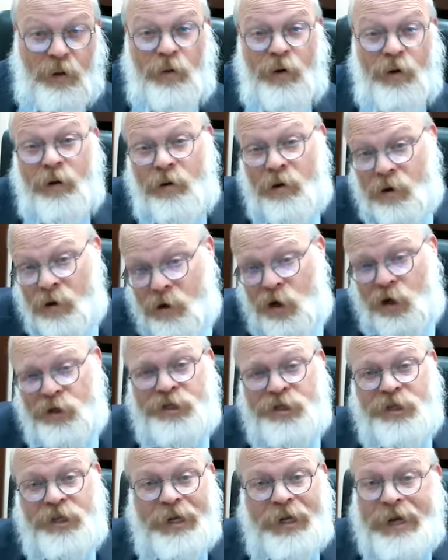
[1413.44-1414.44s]
When a
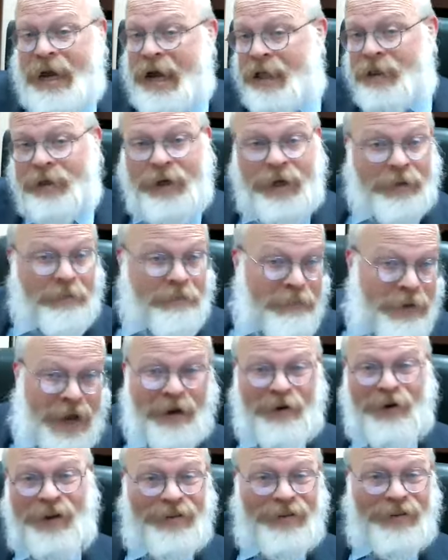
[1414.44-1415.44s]
chosn and kala get
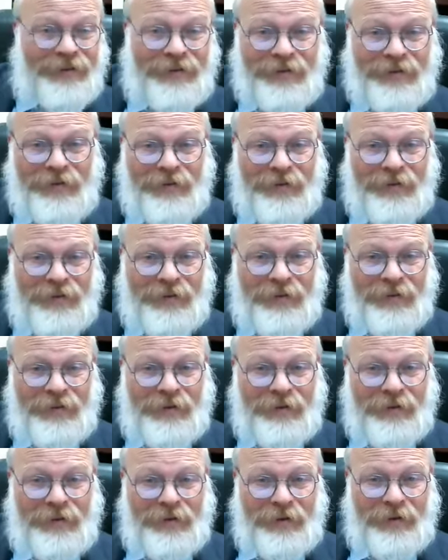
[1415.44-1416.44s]
married,
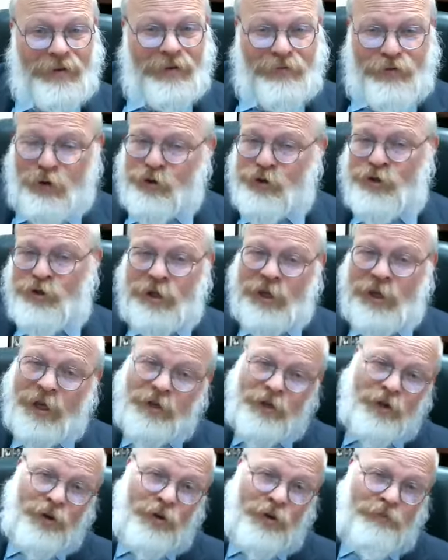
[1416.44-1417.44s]
first thing they
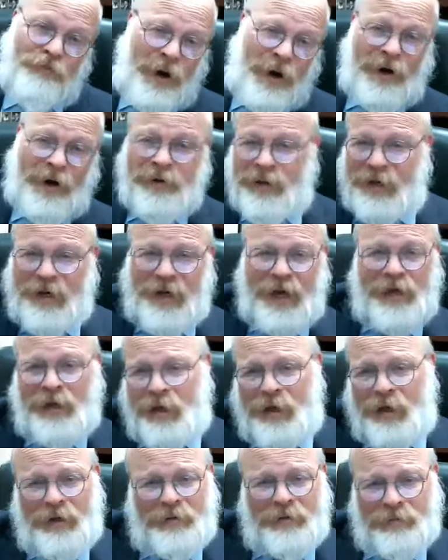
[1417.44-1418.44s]
do, part of the,
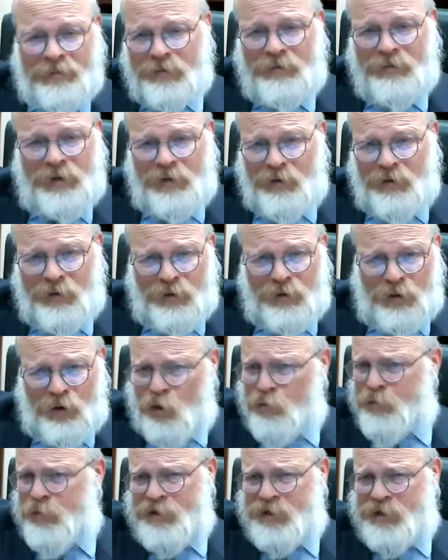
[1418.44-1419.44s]
ch- the
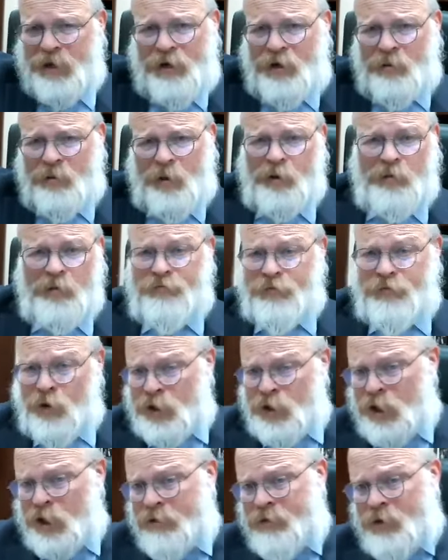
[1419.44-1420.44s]
chuppah ceremony,
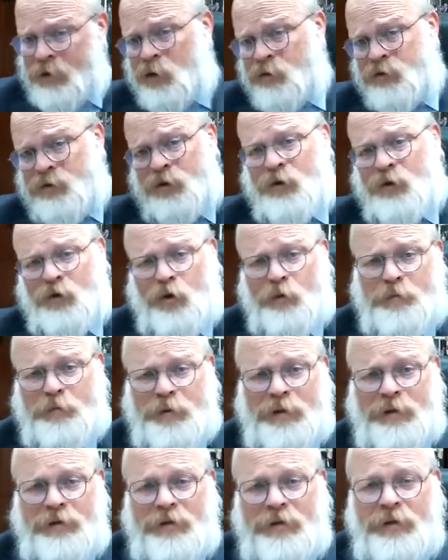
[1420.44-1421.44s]
before they even go to the
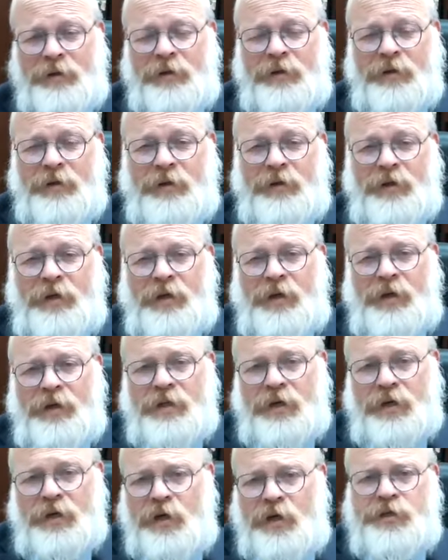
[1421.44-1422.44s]
chuppah,
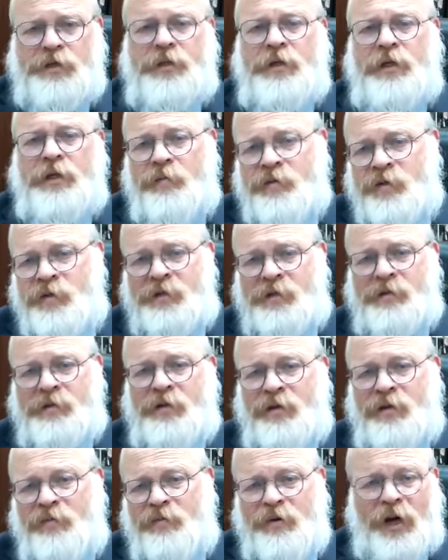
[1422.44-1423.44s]
chosn comes
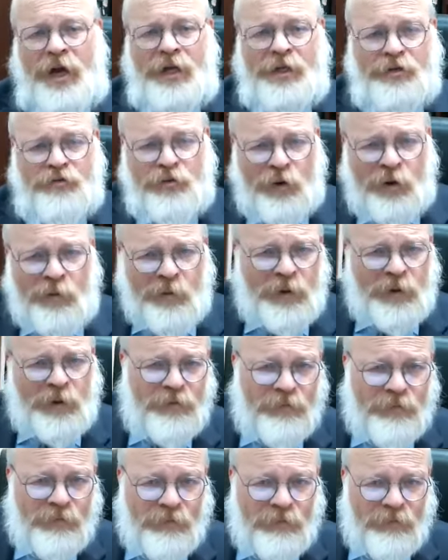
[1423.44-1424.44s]
into the bride's room,
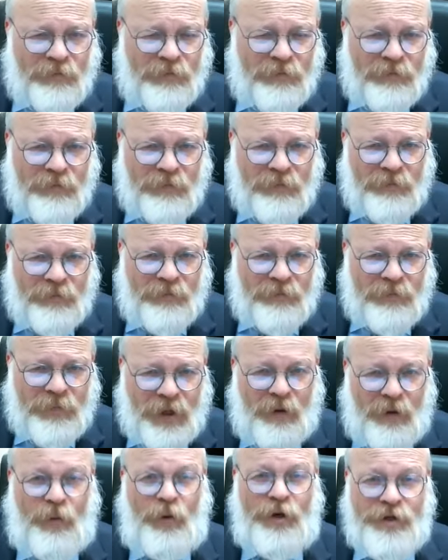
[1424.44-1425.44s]

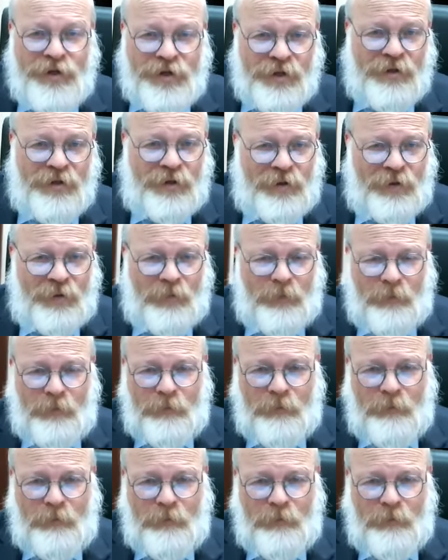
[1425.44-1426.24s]
and what does he do?